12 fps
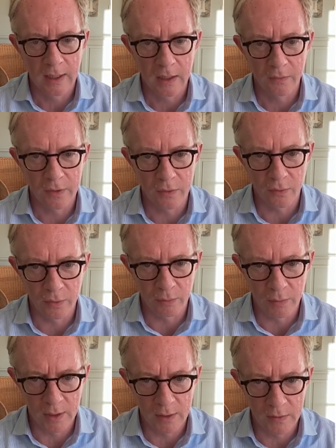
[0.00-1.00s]
If it
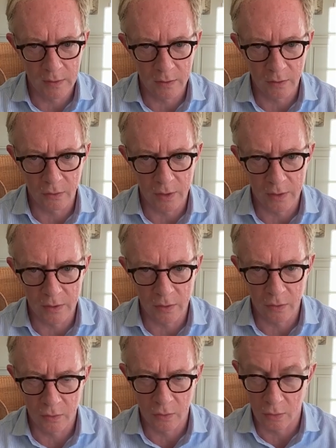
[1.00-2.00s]
remains in the gray
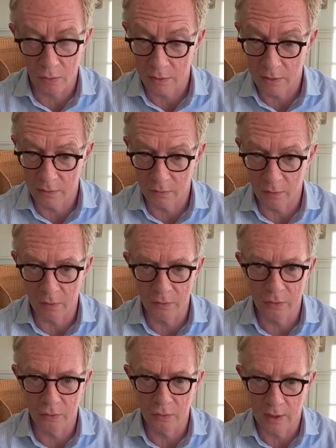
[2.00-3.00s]
zone or it evolves
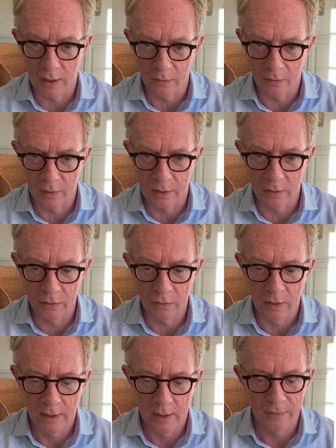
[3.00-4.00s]
to a high value,
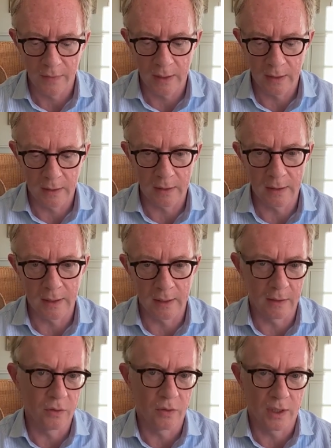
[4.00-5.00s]
then
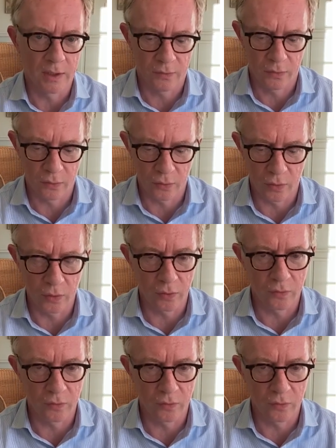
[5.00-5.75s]
again you have to go